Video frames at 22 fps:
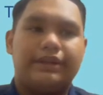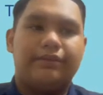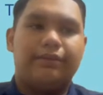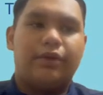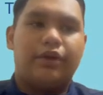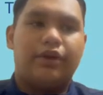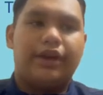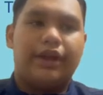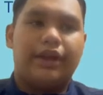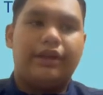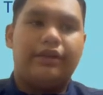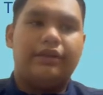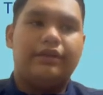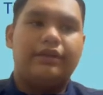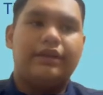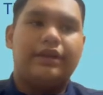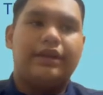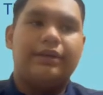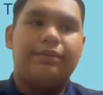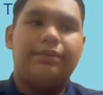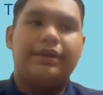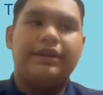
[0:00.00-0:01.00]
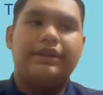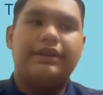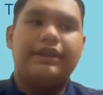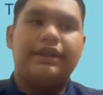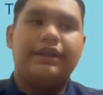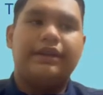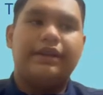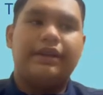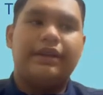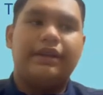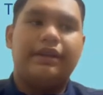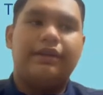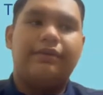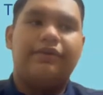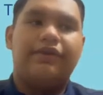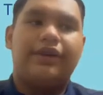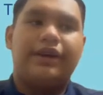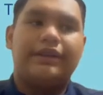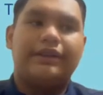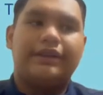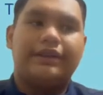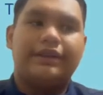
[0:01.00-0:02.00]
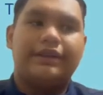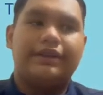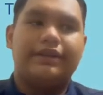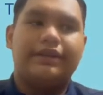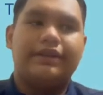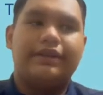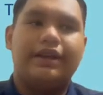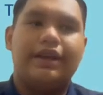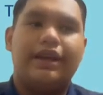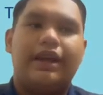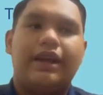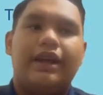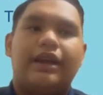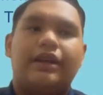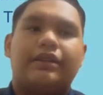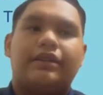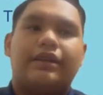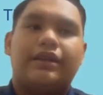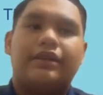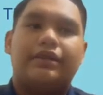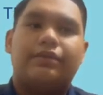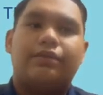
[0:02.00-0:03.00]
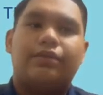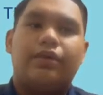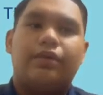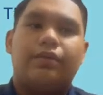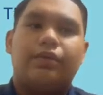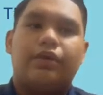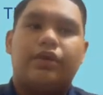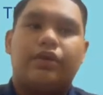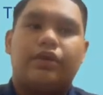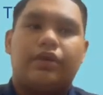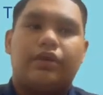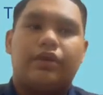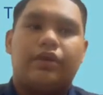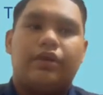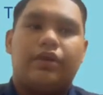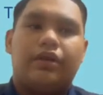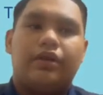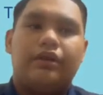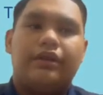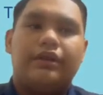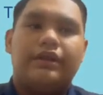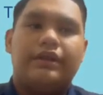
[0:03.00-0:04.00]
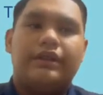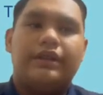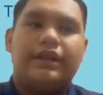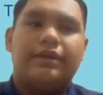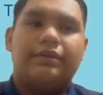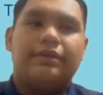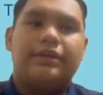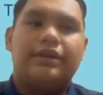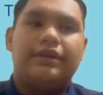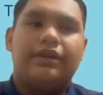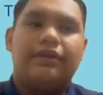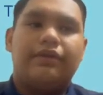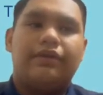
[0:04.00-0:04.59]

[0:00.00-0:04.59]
models representing functions, transport protocol description